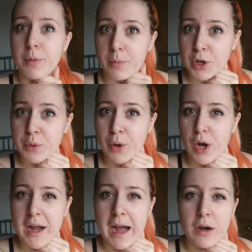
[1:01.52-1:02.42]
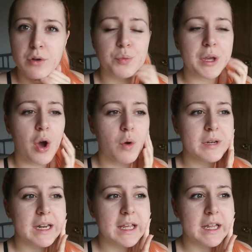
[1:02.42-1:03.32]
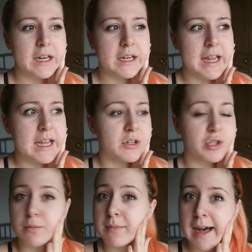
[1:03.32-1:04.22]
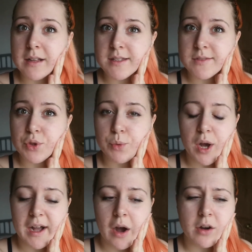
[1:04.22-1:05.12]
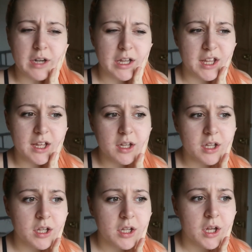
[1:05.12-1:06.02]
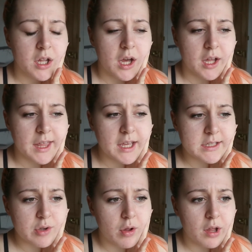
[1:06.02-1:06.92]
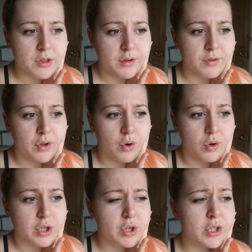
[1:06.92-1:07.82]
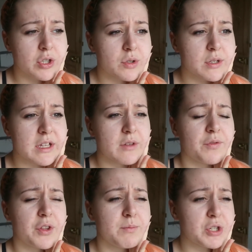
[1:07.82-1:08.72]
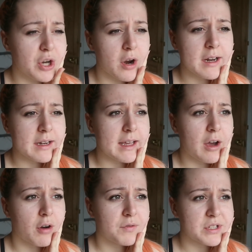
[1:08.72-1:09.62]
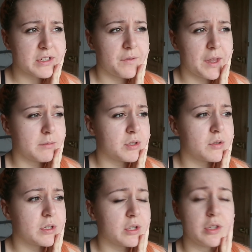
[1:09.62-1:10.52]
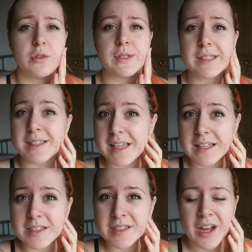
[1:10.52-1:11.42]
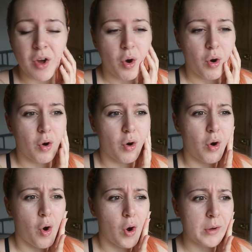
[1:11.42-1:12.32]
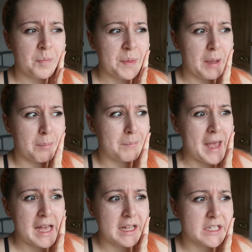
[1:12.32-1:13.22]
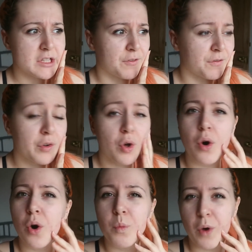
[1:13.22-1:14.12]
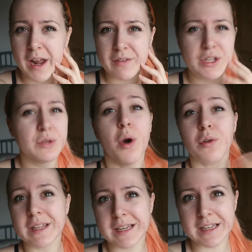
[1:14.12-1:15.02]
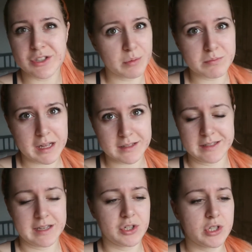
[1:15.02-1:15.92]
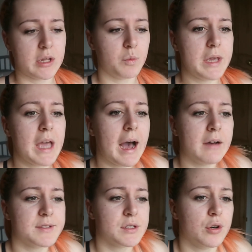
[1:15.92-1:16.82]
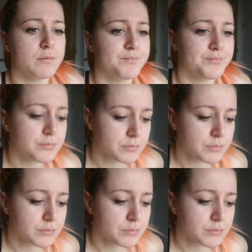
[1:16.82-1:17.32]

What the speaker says: upper body workout. We only need dumbbells for the workout. I think it's all on the floor. You can use, for the majority of the stuff that I'm doing, you can use a seat or a bed, the floor, whatever. You only need dumbbells essentially. We have some